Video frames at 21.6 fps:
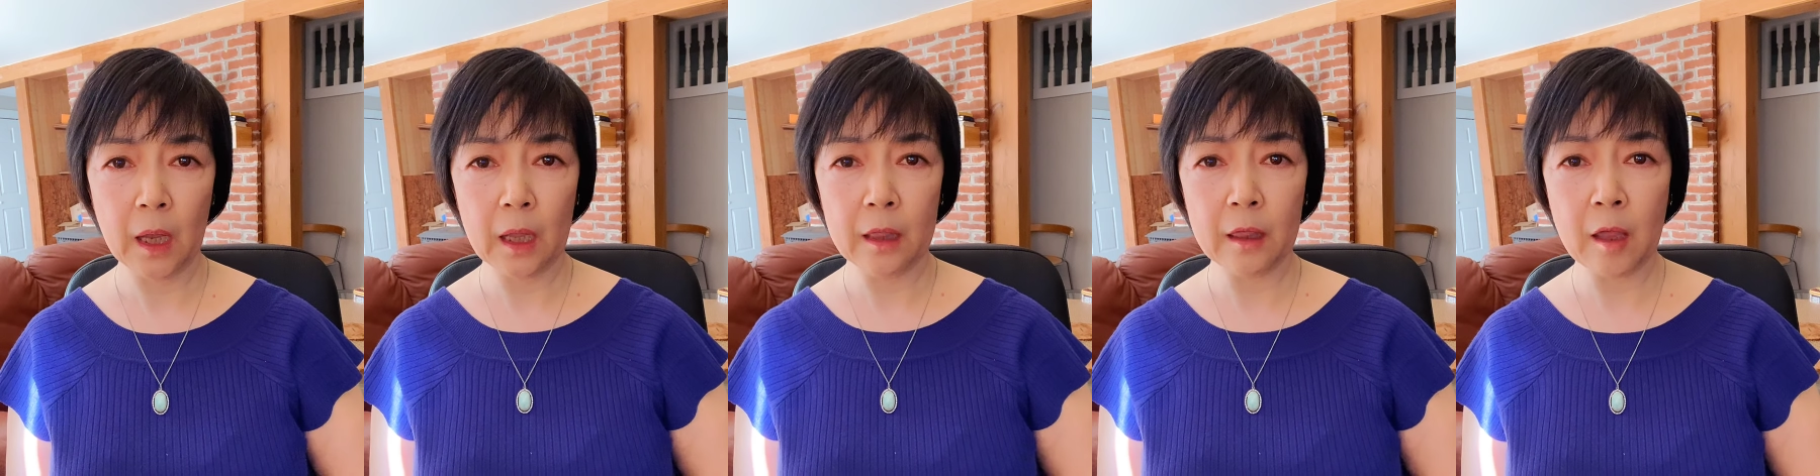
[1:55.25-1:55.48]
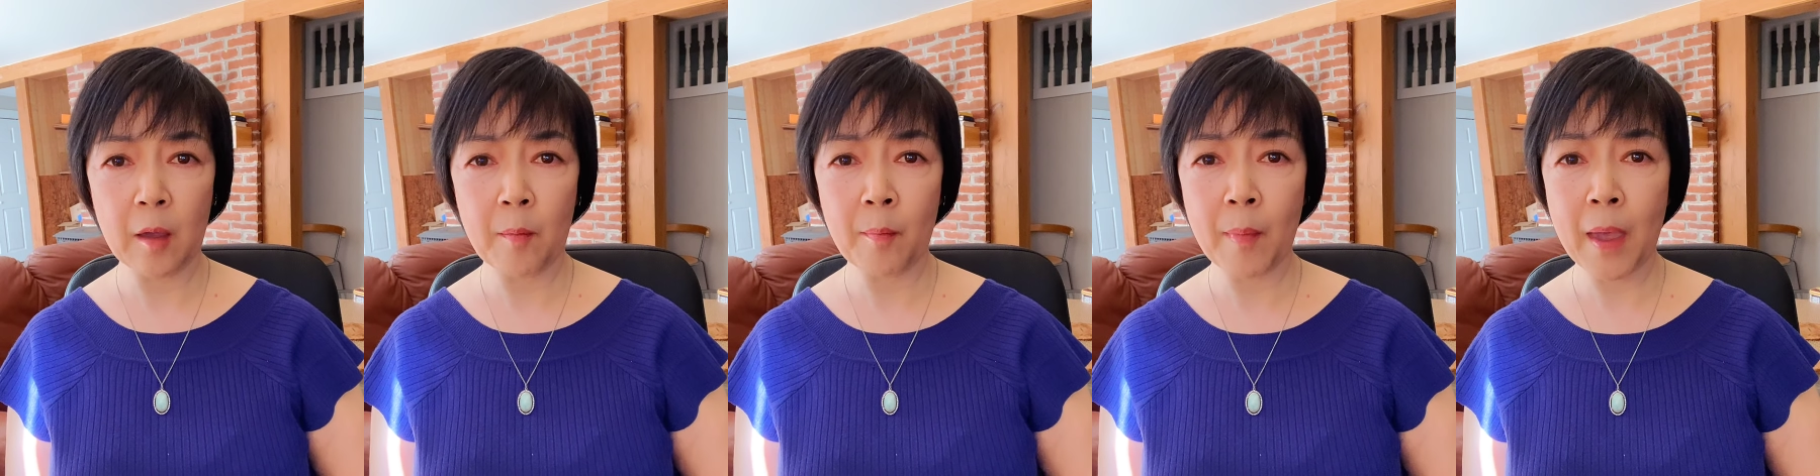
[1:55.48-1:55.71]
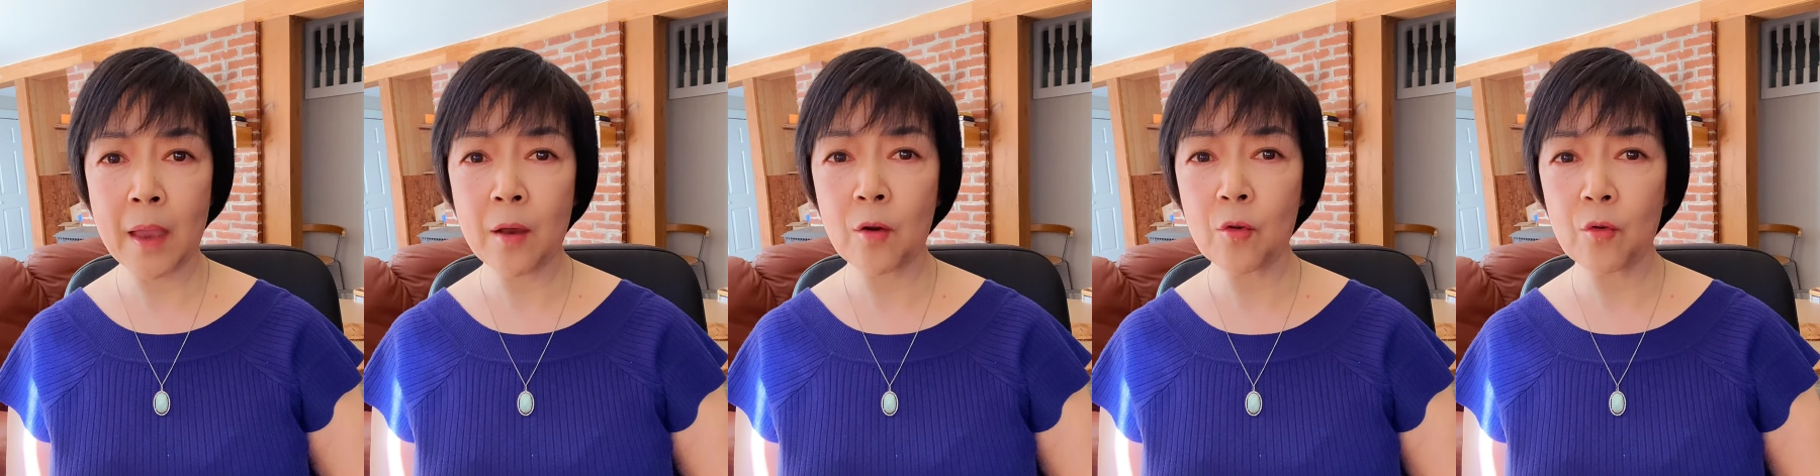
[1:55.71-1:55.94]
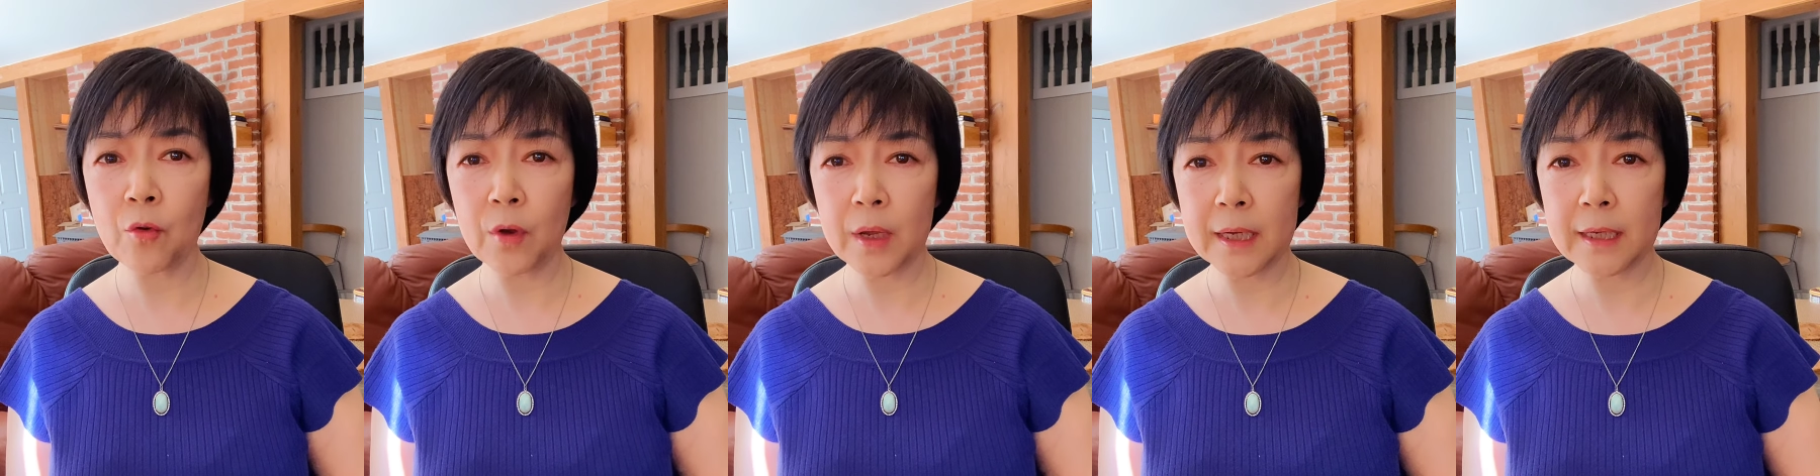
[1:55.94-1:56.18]
The
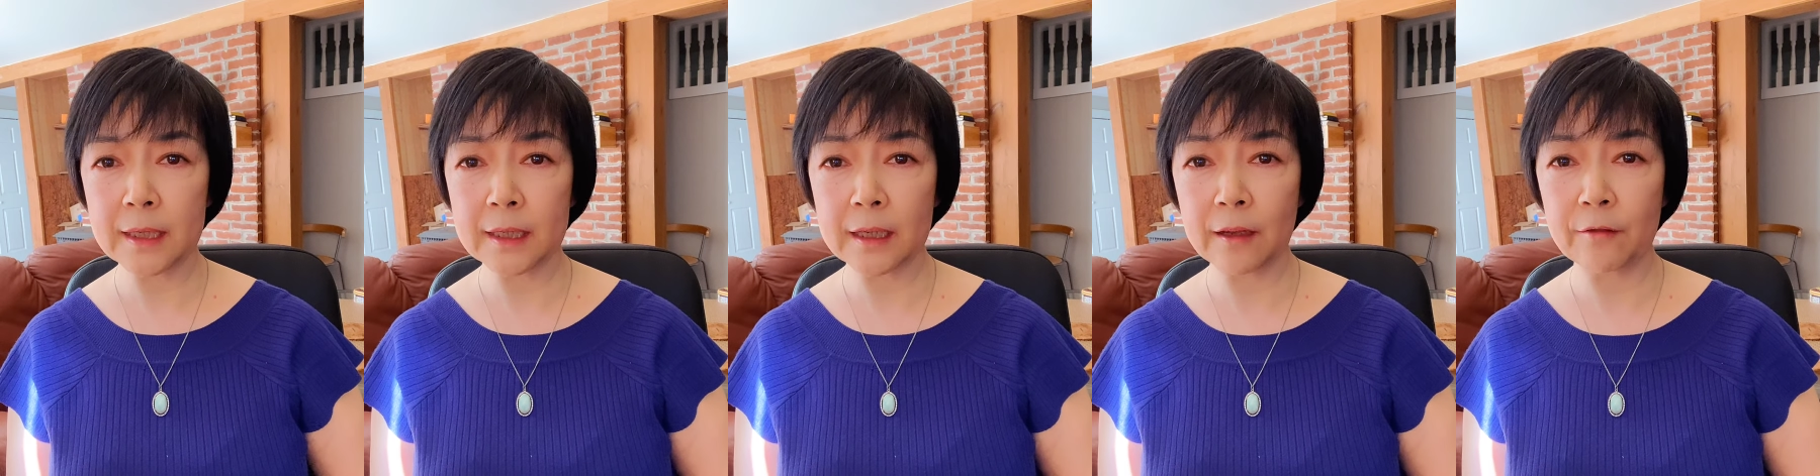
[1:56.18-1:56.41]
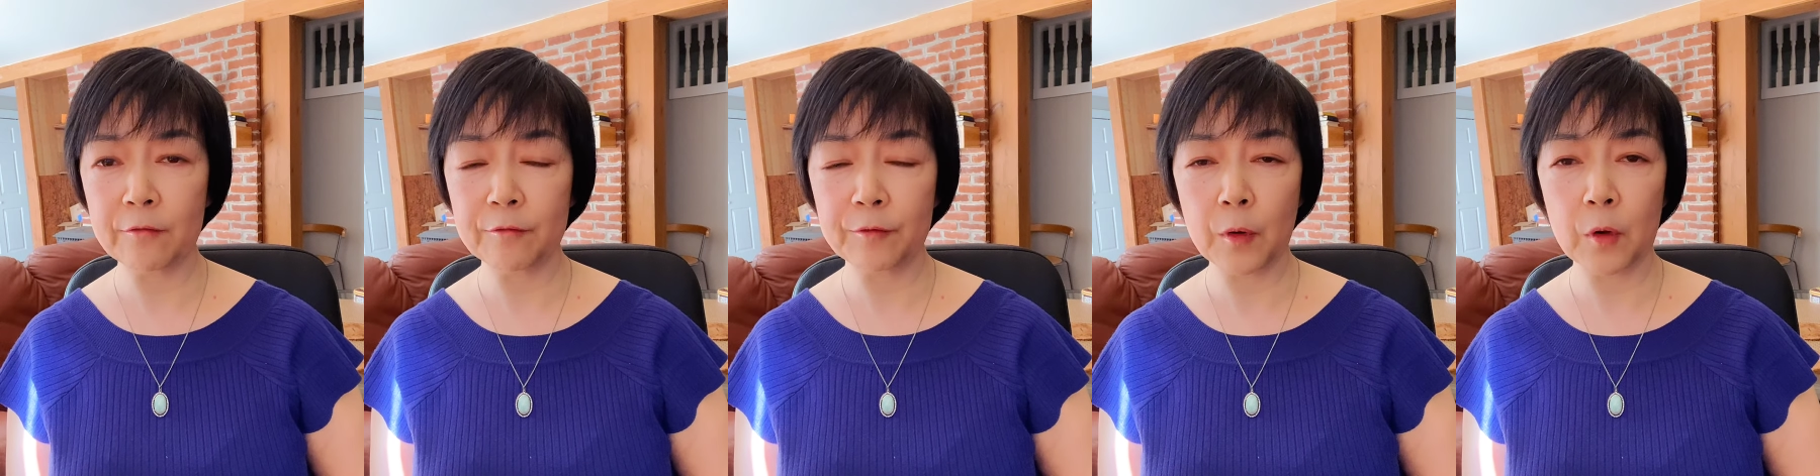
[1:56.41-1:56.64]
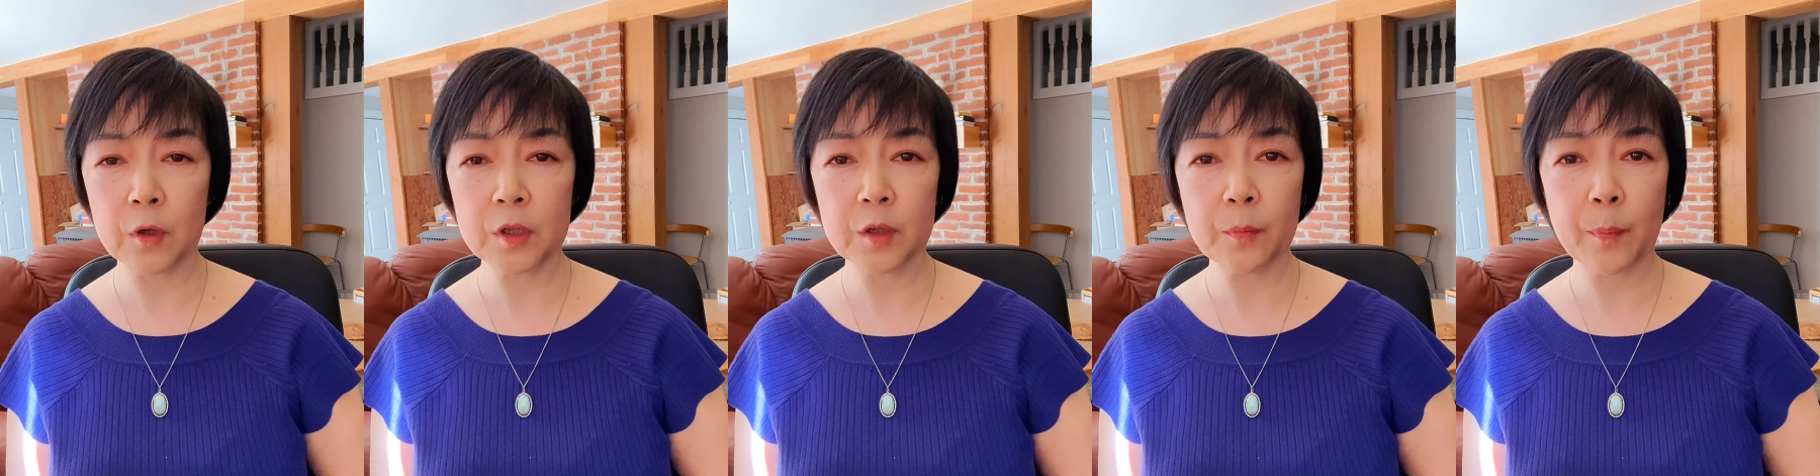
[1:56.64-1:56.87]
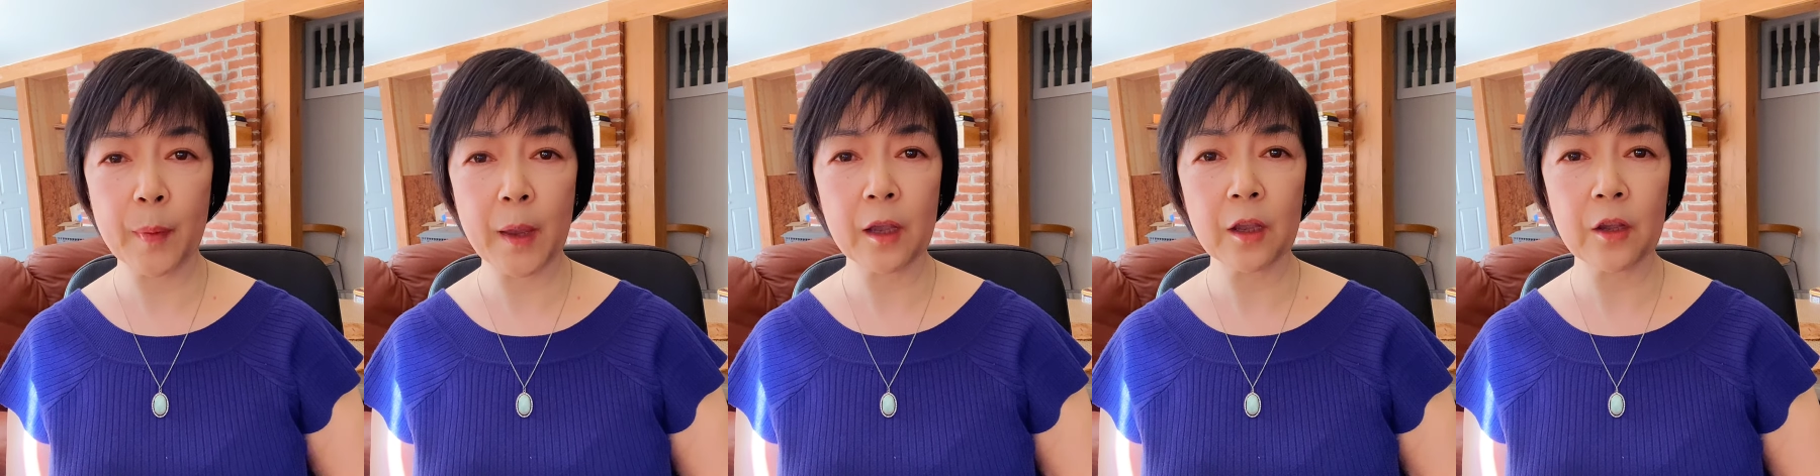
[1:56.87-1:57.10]
main reason for
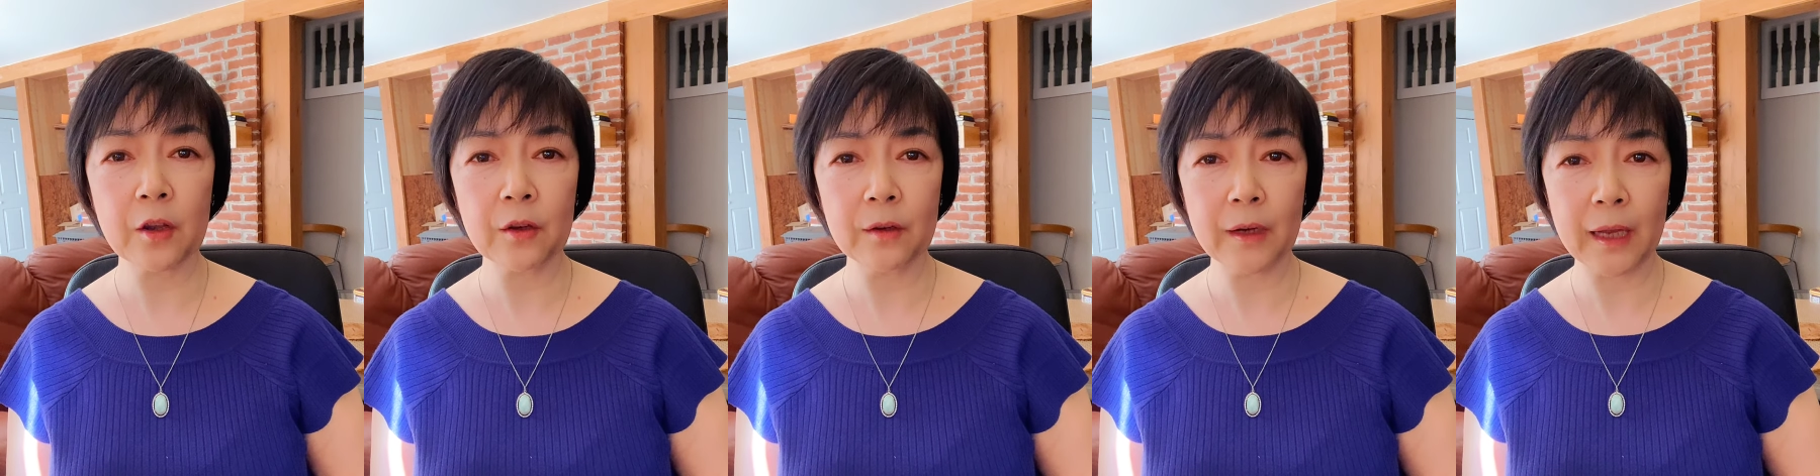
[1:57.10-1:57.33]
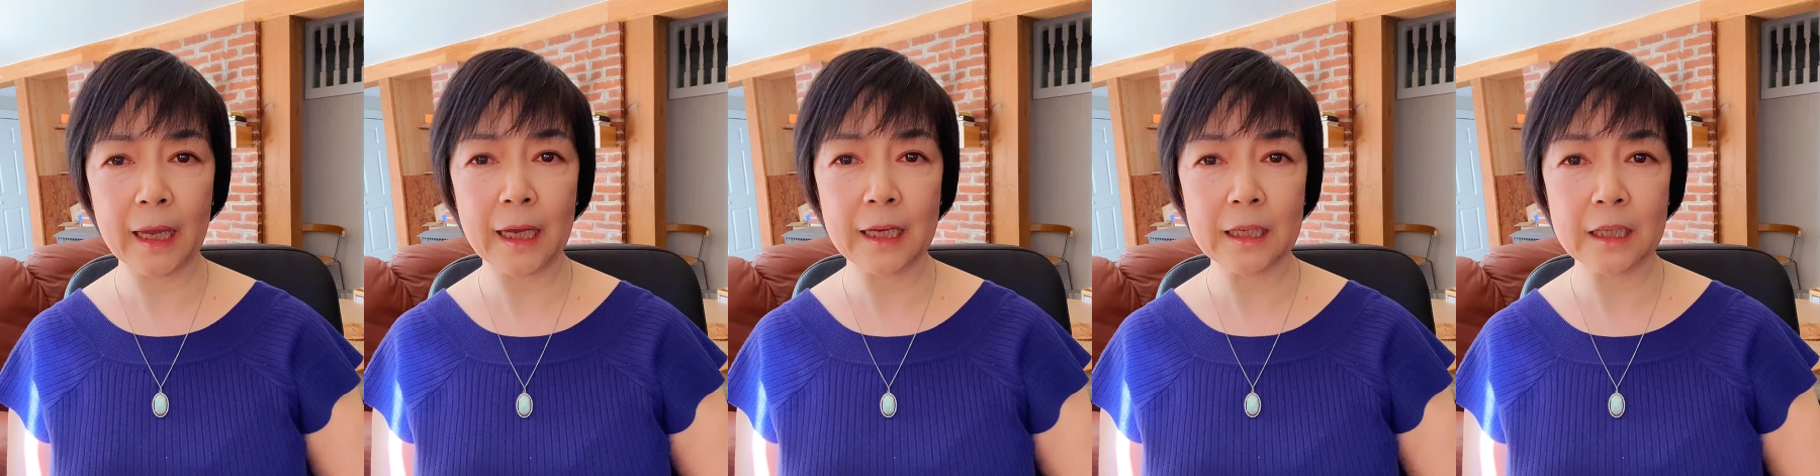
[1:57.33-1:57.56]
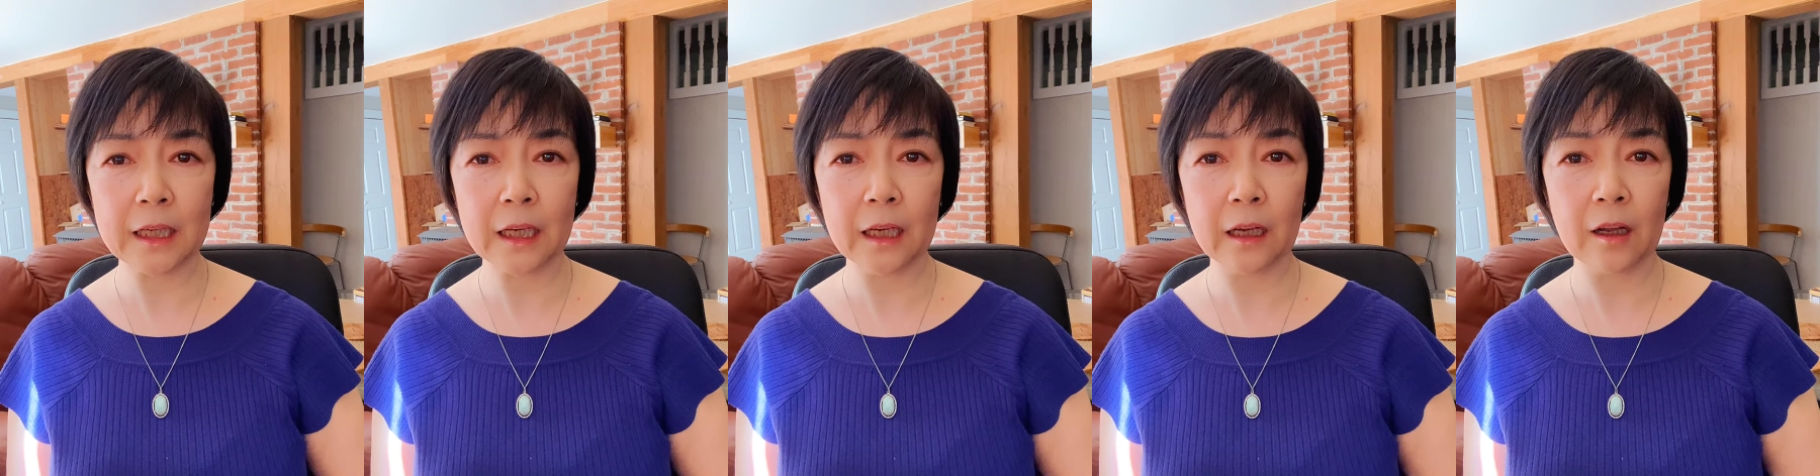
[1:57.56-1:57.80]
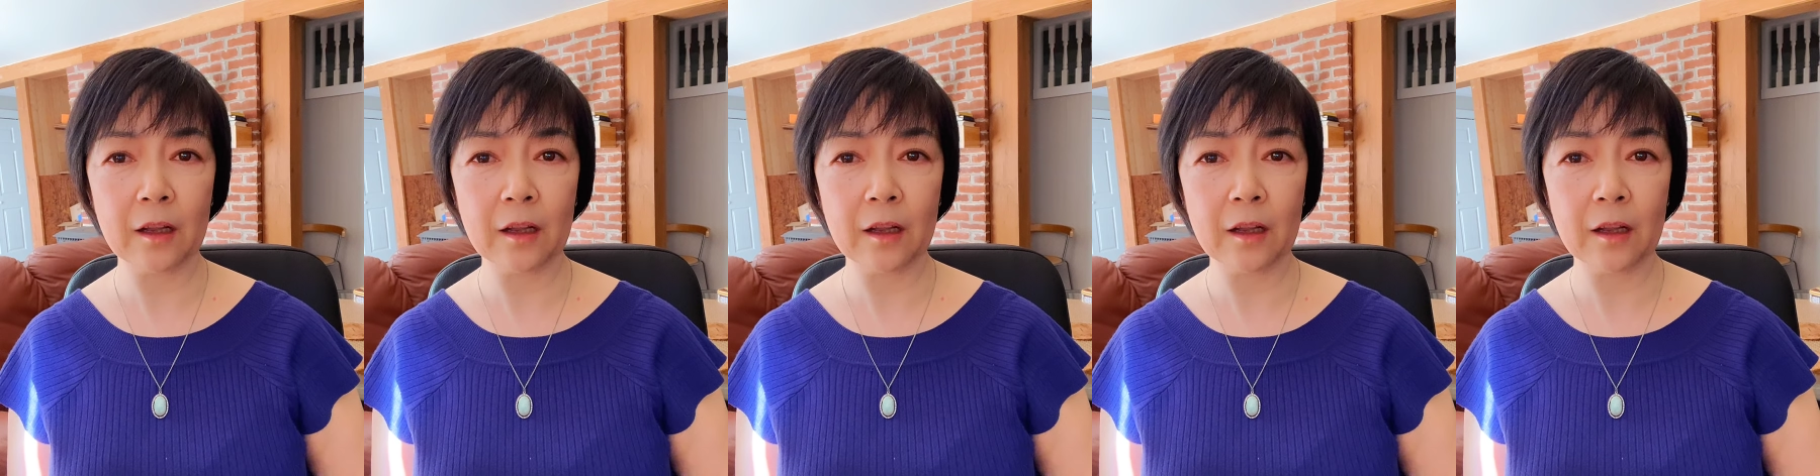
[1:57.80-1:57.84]
speculating